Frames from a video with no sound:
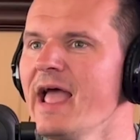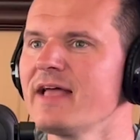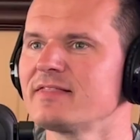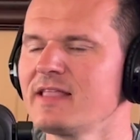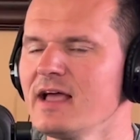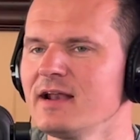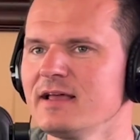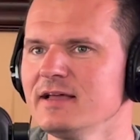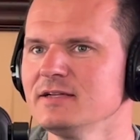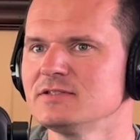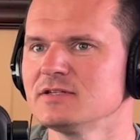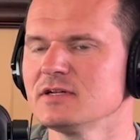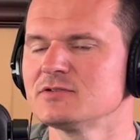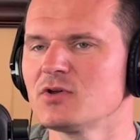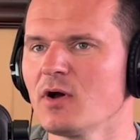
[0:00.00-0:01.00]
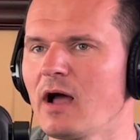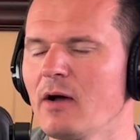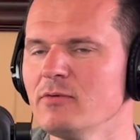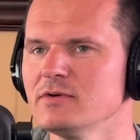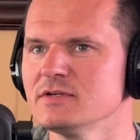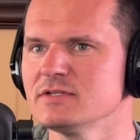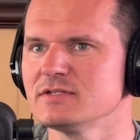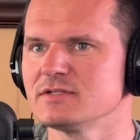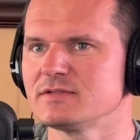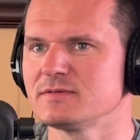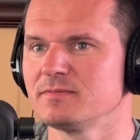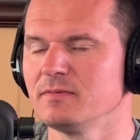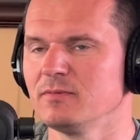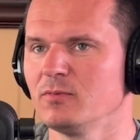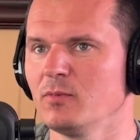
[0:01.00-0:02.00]
At that age, so I was,
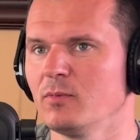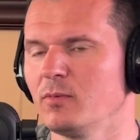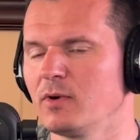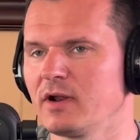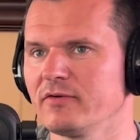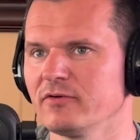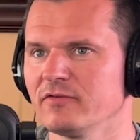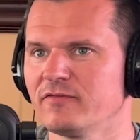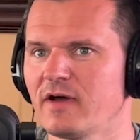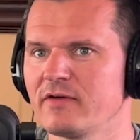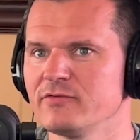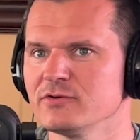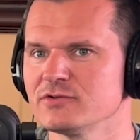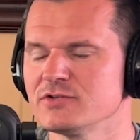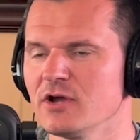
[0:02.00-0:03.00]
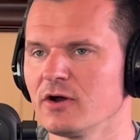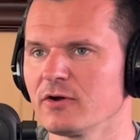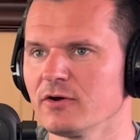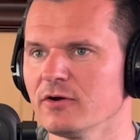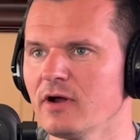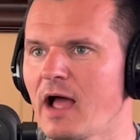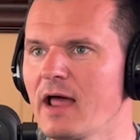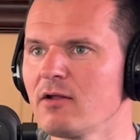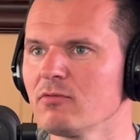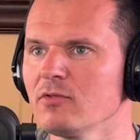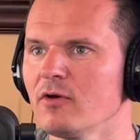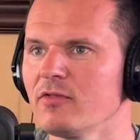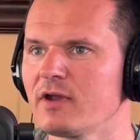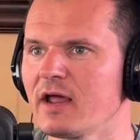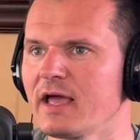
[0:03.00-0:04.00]
5 years younger. I don't
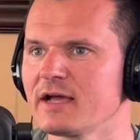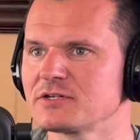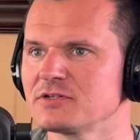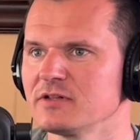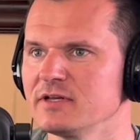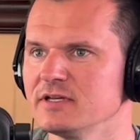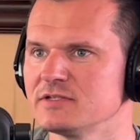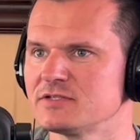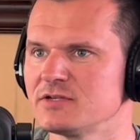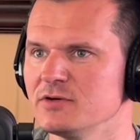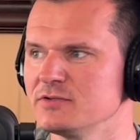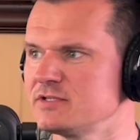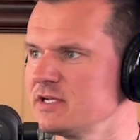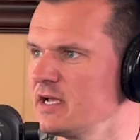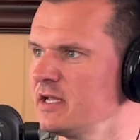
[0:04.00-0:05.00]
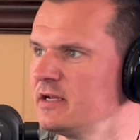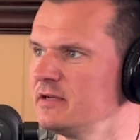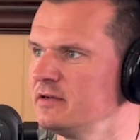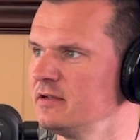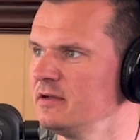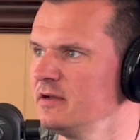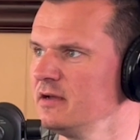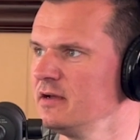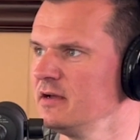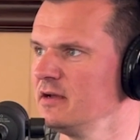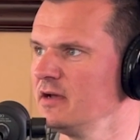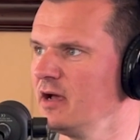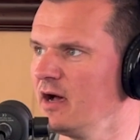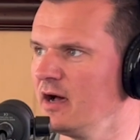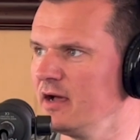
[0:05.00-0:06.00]
know that I actually associated
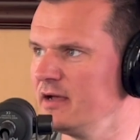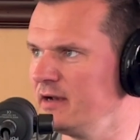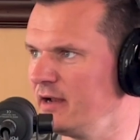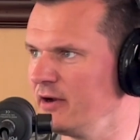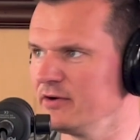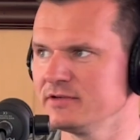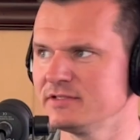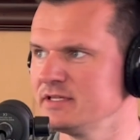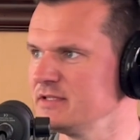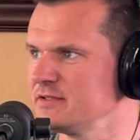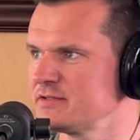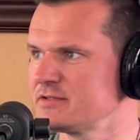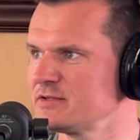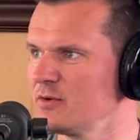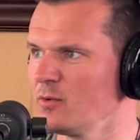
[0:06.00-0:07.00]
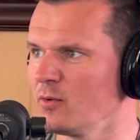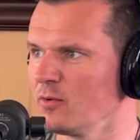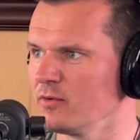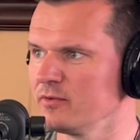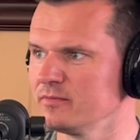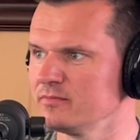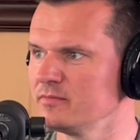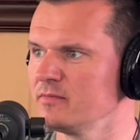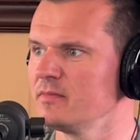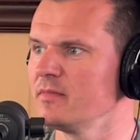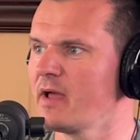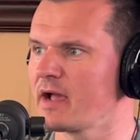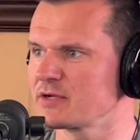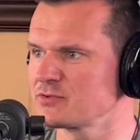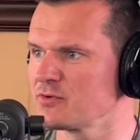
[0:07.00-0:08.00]
inheritance or
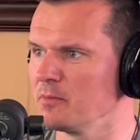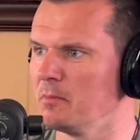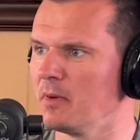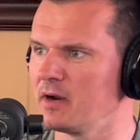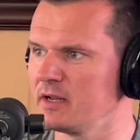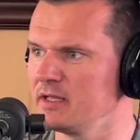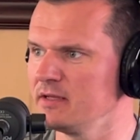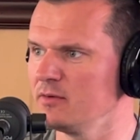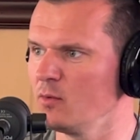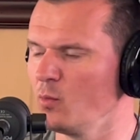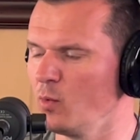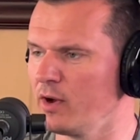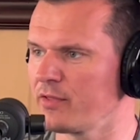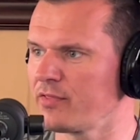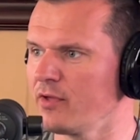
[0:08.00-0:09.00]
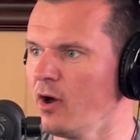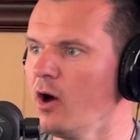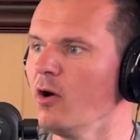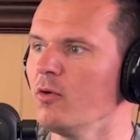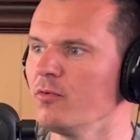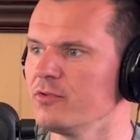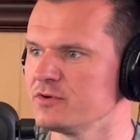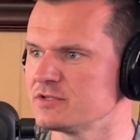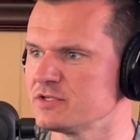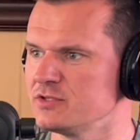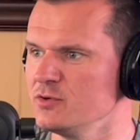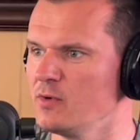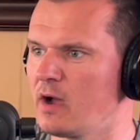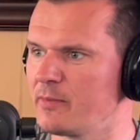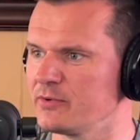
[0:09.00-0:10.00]
extra money with, there's this
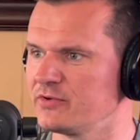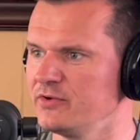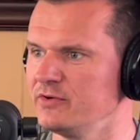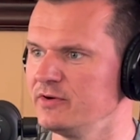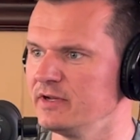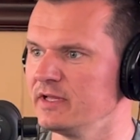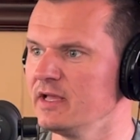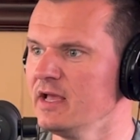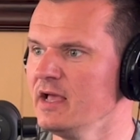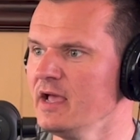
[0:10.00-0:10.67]
new opportunity.